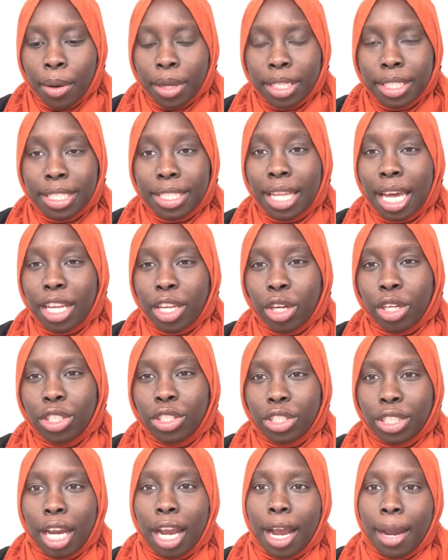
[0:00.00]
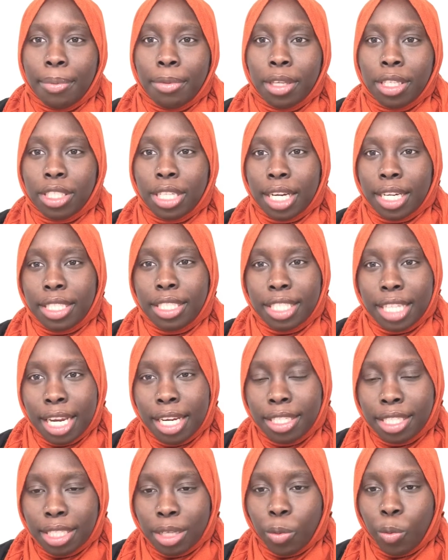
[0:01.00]
not your job to try to change
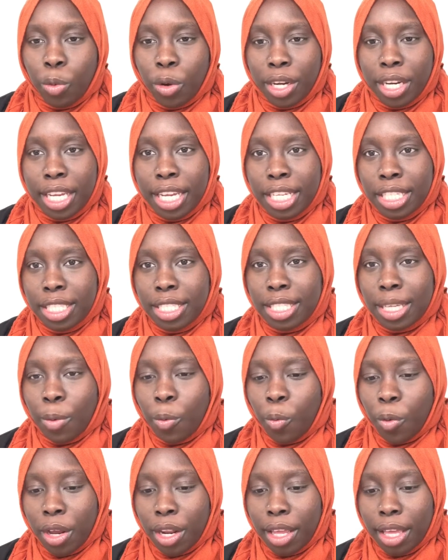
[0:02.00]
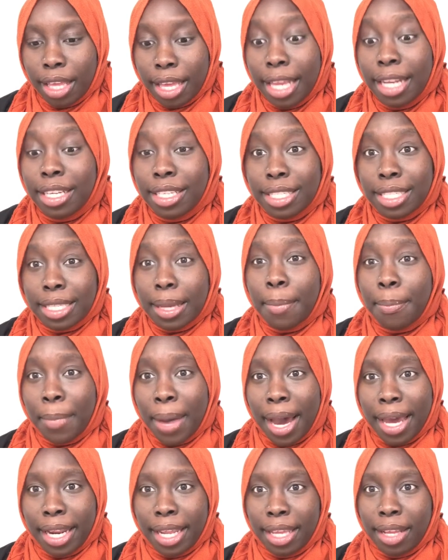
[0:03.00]
someone into
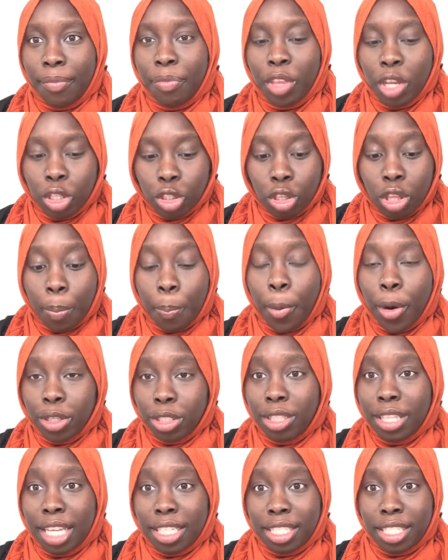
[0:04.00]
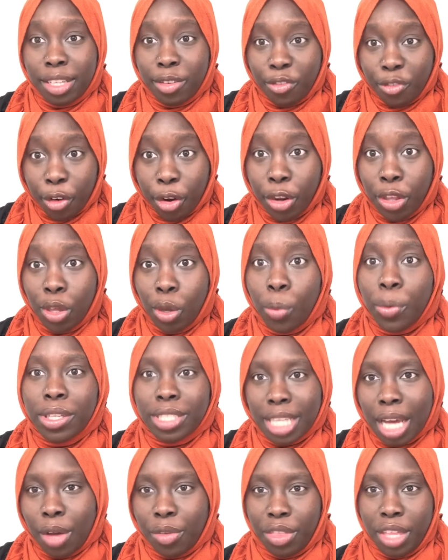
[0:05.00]
somebody. So the person that's for you is
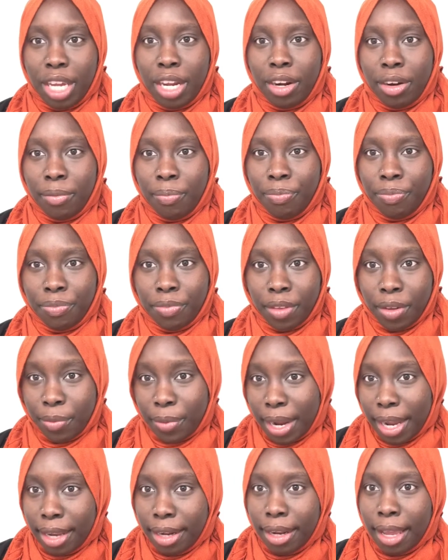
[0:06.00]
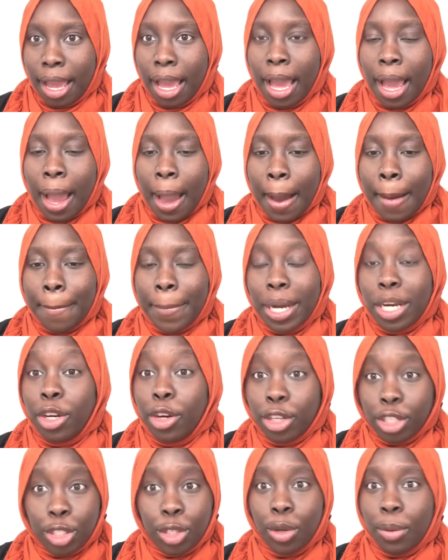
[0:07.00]
out there, right? but you're
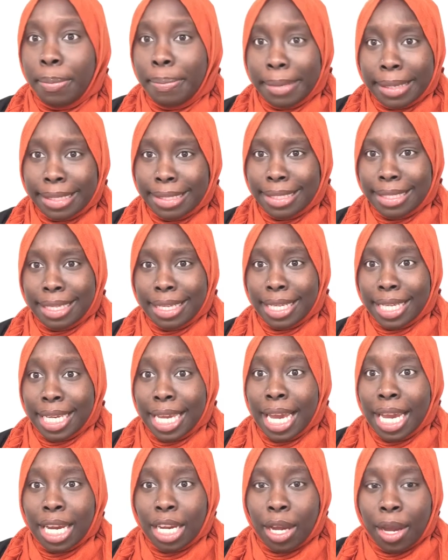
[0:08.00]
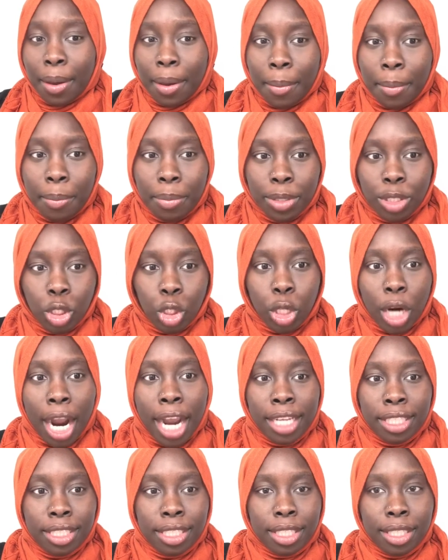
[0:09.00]
too busy
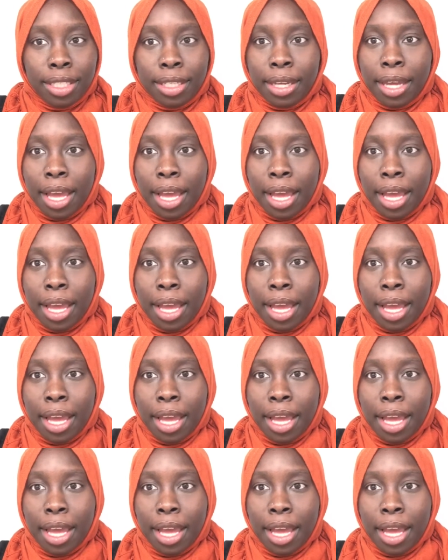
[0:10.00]
trying to